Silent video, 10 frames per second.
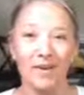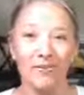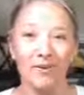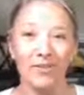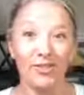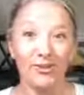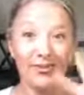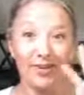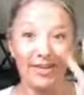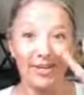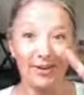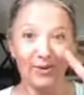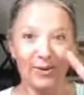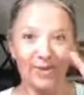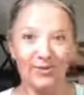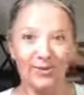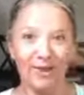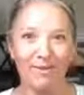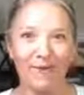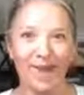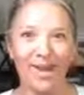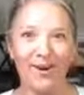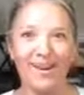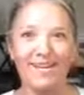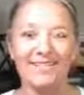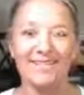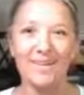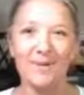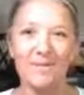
for 3 weeks with my parents.